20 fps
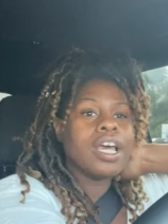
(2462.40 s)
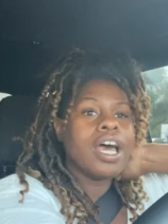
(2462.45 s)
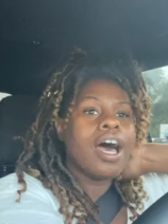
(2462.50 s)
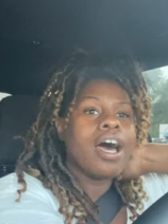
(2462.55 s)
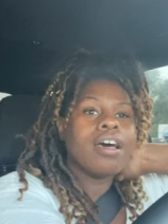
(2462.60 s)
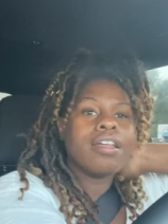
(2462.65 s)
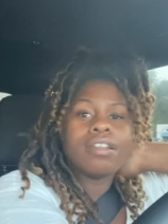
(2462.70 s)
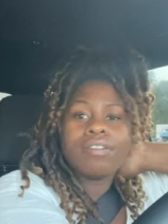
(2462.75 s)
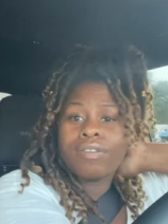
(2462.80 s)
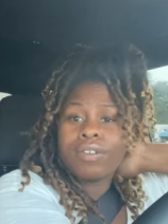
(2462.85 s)

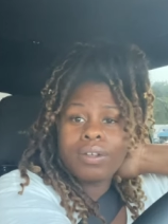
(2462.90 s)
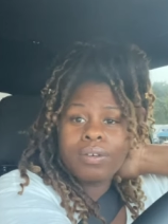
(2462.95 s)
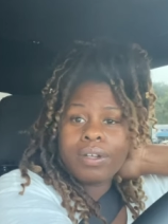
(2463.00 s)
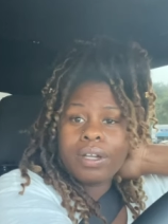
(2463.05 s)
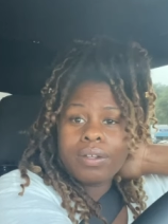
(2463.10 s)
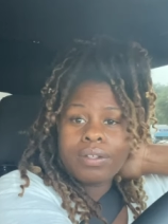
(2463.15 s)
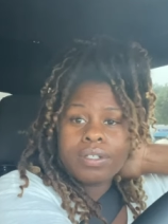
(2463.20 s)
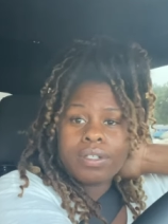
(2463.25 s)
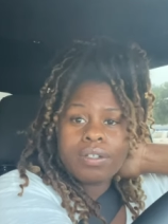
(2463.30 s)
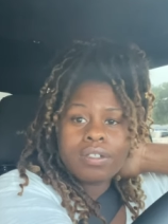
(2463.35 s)
I don't even know what
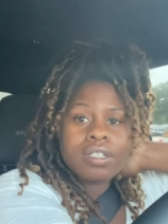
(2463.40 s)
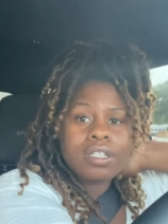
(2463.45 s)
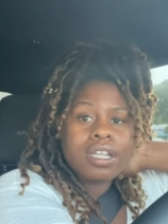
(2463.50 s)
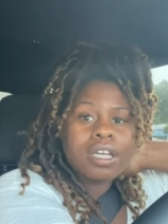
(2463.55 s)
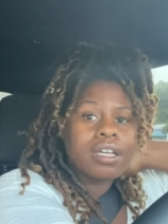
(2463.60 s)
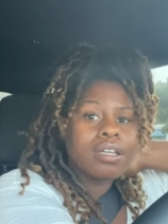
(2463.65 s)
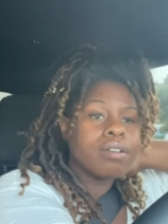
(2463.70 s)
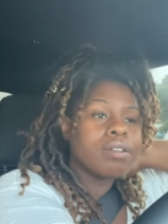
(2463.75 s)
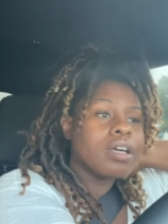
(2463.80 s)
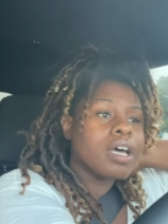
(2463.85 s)
I was gonna
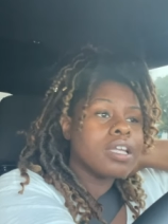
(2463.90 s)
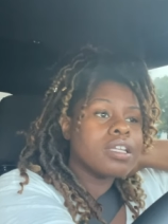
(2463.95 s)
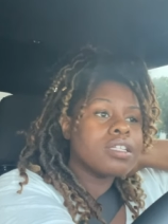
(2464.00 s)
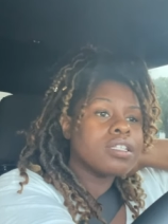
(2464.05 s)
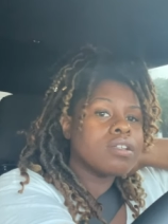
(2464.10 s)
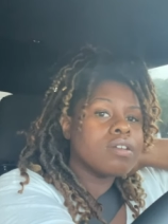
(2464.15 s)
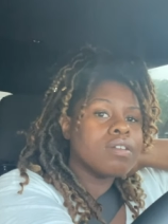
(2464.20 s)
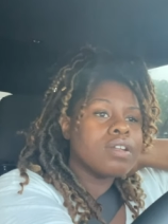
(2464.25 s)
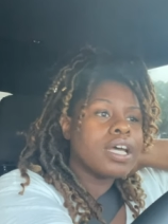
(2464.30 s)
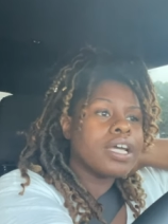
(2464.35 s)
say. I
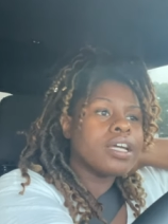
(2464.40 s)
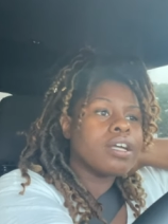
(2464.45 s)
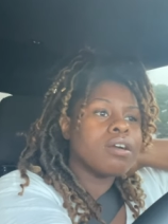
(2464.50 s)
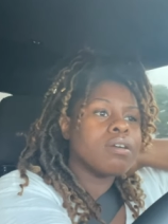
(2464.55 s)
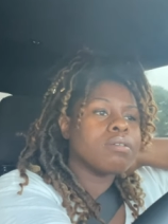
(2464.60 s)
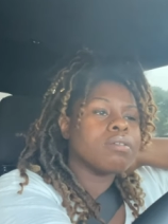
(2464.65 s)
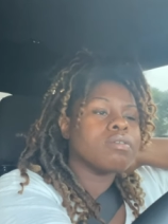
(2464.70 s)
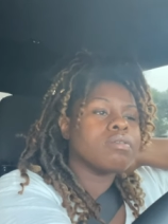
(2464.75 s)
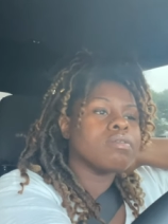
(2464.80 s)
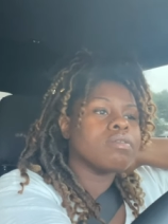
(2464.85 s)
just don't like
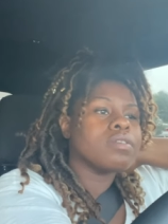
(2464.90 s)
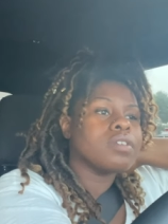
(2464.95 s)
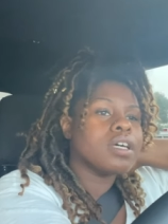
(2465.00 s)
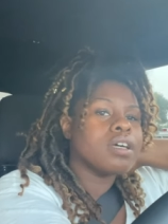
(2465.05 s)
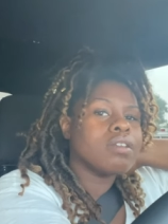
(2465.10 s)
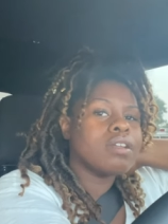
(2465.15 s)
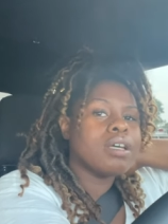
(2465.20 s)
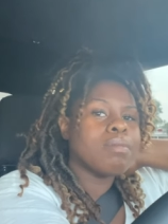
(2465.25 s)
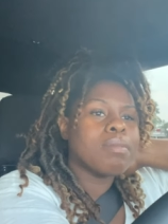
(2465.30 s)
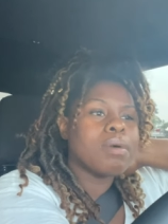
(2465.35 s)
her. I
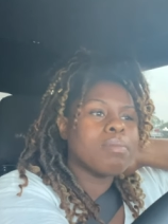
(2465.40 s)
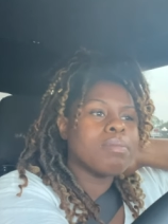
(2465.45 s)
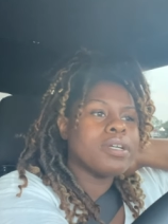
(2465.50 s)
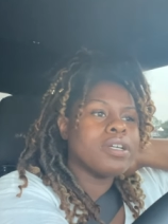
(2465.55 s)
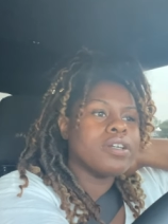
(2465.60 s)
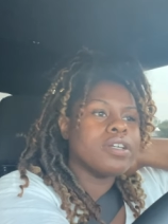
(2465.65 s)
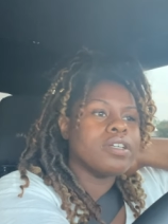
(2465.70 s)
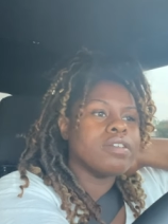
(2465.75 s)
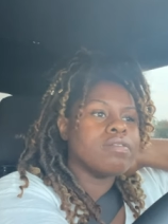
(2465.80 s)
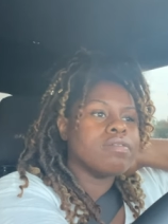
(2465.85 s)
don't like my
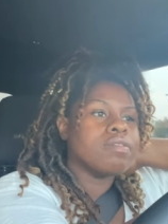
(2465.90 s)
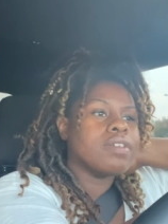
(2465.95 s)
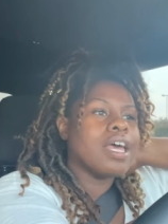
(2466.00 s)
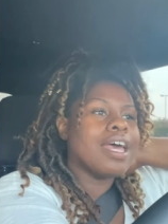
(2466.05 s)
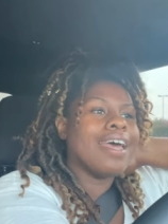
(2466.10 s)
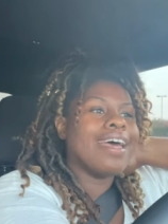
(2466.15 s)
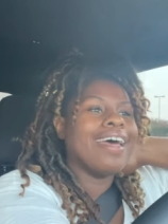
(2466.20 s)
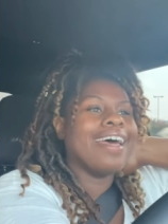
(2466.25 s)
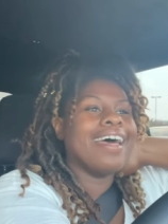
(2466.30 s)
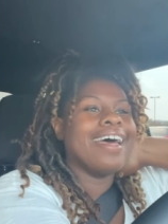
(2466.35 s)
period.
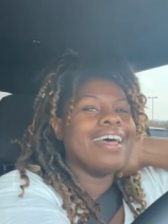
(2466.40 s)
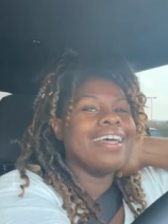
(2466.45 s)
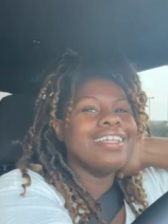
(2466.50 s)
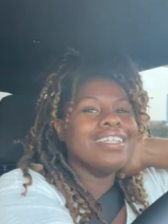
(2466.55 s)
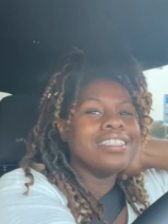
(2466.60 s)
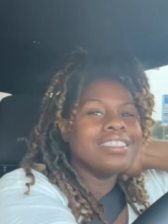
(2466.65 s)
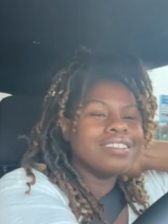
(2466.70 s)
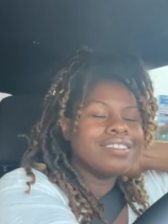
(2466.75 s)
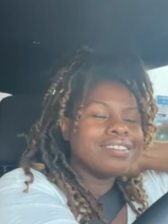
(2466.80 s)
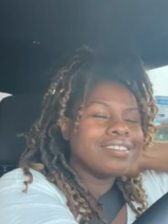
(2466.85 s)

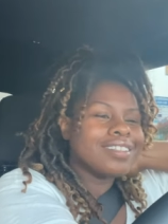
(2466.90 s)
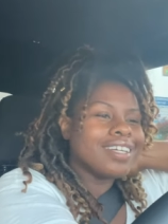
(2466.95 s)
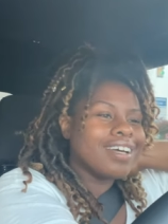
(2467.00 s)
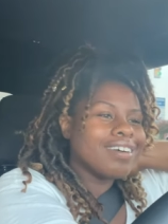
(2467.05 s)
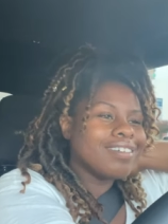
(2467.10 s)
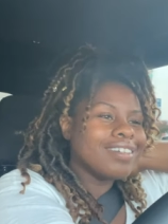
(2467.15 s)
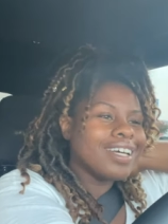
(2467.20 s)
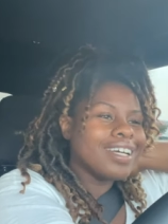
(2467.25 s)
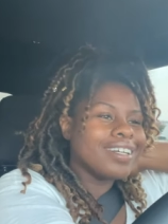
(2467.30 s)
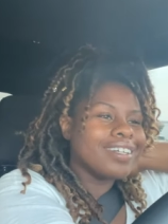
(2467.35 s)
I
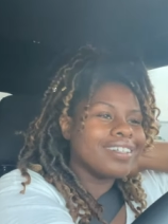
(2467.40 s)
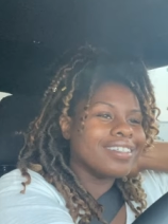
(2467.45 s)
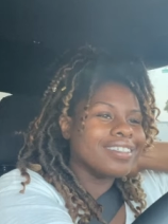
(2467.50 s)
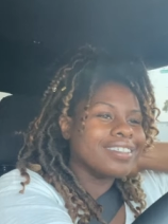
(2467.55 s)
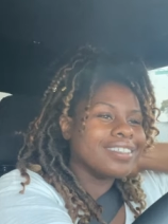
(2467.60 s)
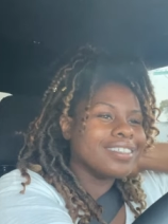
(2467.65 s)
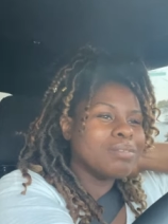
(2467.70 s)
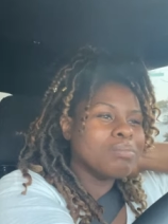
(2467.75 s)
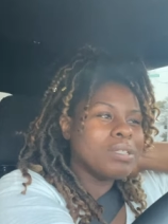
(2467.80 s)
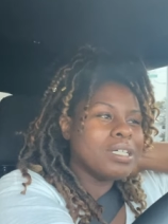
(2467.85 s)
don't like her.
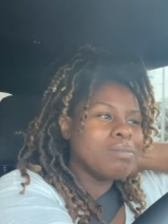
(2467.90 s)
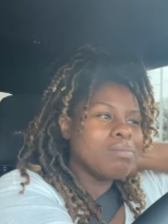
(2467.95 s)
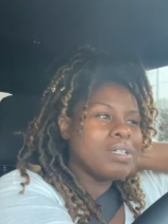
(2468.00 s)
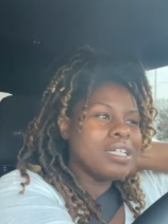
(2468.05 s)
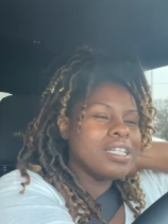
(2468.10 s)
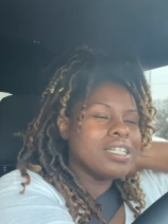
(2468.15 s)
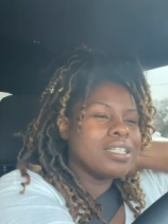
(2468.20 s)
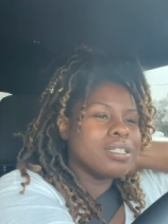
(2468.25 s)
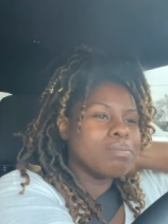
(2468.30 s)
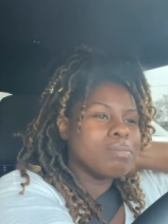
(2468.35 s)
She being
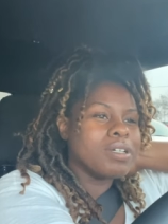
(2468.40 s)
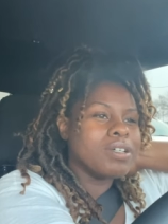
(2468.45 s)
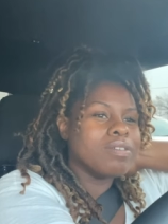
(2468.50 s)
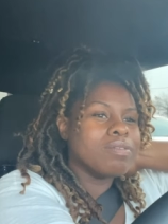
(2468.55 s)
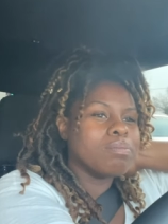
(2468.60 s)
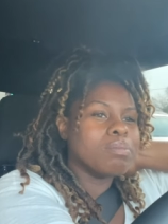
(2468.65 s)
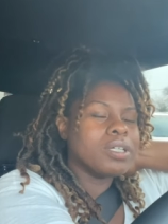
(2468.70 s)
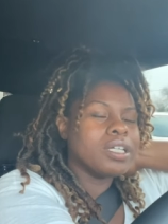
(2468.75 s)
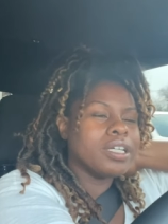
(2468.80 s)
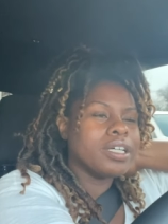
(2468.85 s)
mean this
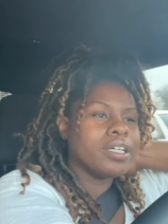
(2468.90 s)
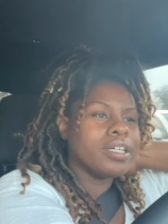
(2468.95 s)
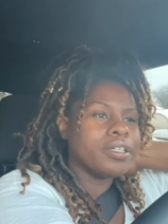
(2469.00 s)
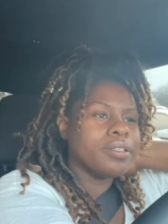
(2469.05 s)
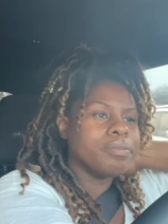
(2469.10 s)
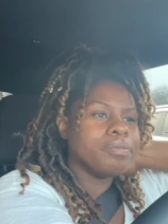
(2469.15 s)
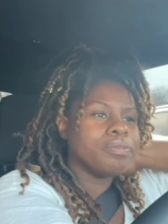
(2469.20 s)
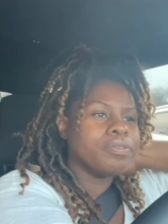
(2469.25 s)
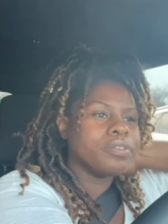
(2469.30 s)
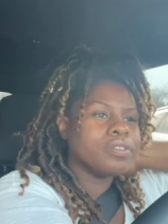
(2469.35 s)
month. But
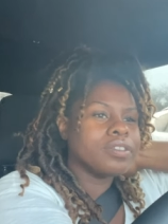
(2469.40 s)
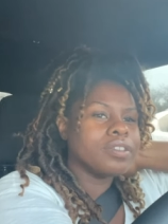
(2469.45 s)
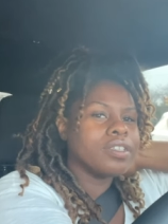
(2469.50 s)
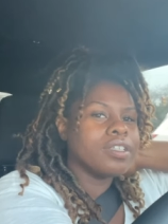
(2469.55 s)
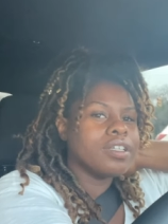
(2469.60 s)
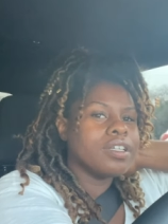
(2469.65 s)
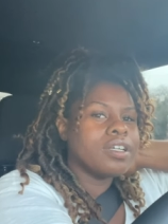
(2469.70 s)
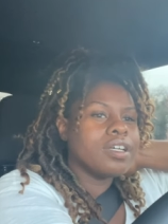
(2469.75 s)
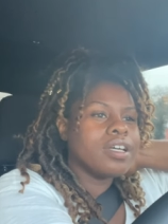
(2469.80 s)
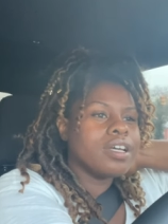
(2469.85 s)

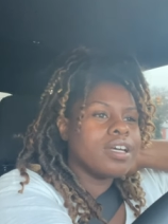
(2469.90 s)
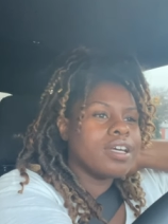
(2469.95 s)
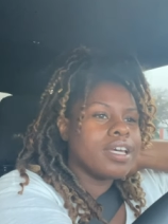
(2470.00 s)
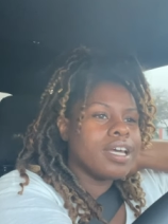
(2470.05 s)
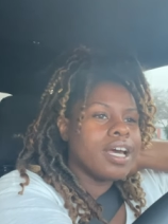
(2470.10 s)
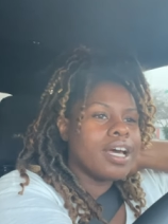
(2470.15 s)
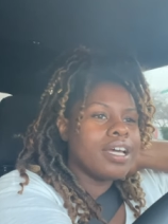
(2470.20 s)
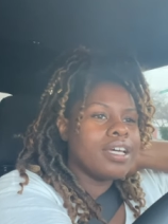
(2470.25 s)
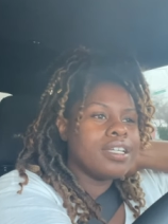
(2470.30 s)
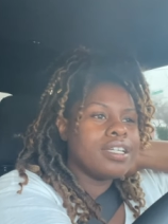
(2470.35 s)

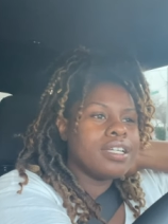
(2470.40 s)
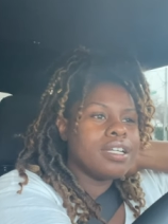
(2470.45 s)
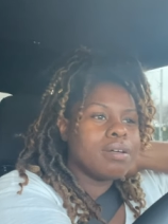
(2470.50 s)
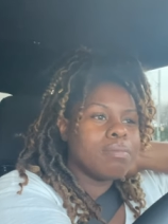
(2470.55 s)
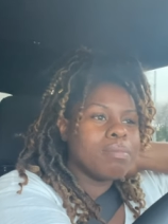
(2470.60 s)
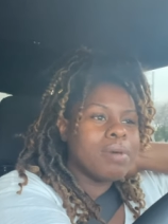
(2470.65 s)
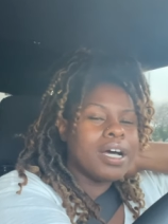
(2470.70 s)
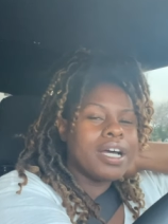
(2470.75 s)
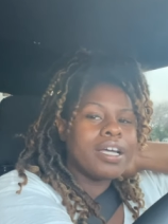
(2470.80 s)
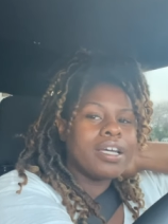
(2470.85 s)
yeah, I ended
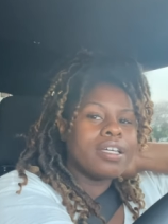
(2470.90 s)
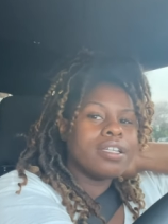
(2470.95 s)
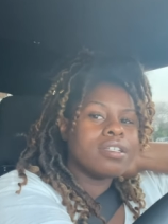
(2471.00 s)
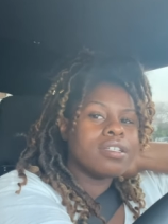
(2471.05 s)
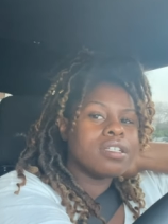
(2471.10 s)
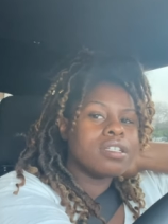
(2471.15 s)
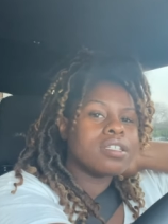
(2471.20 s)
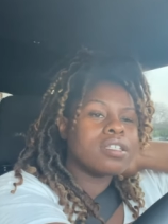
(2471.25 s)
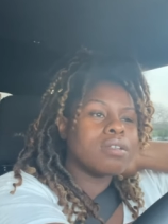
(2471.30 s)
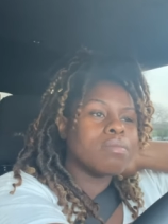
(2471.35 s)
up
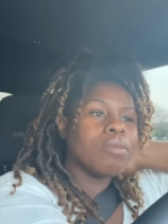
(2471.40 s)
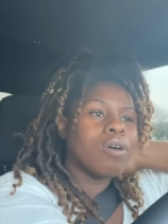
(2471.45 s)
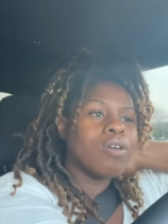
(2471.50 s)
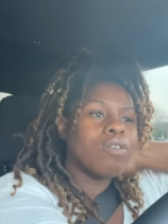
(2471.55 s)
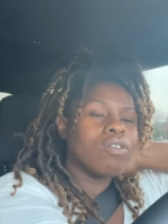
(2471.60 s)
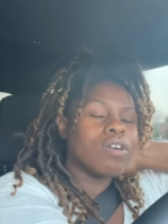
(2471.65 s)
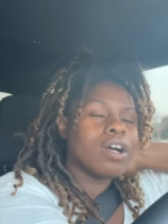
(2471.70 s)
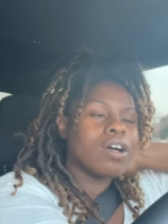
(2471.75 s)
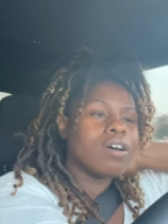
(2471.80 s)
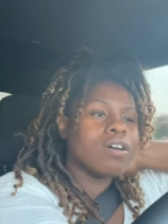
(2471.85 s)
buying some
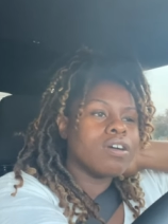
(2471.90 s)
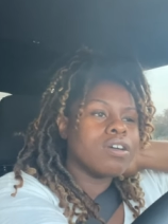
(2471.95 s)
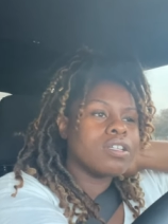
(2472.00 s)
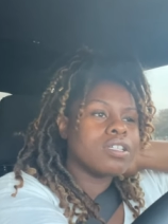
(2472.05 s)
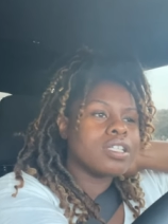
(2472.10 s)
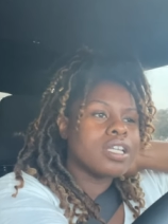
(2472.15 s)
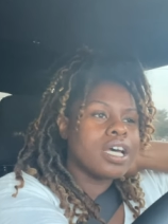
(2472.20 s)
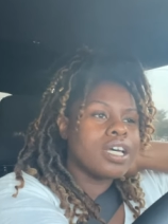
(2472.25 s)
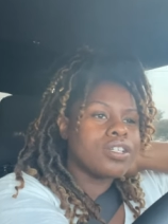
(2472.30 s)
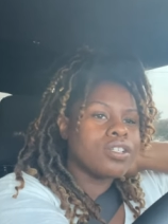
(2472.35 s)
overall
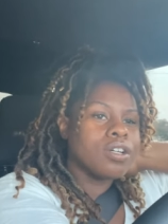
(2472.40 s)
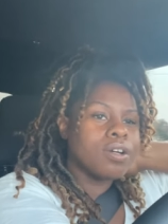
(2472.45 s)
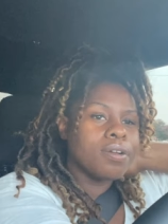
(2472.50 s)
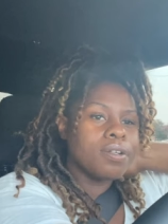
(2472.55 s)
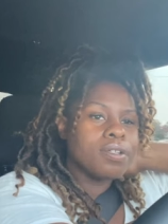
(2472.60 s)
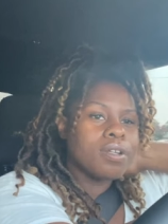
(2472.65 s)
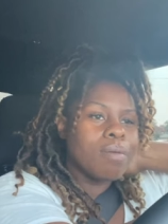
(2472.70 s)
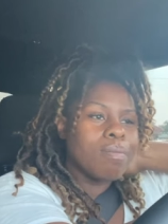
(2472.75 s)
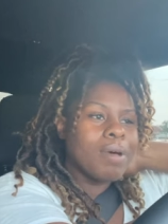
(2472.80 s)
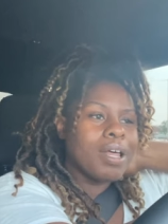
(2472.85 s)
size
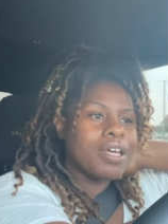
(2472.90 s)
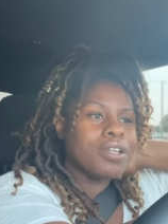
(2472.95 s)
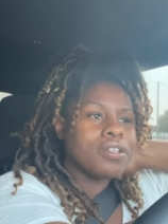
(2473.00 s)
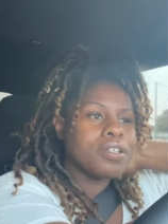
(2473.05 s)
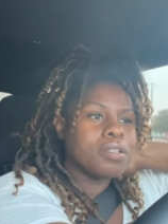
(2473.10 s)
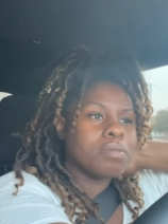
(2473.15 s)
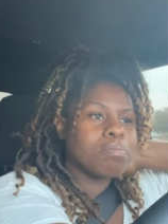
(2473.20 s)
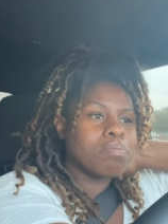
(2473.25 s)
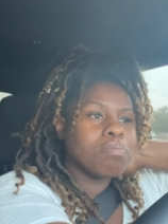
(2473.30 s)
shirts, so I'll probably just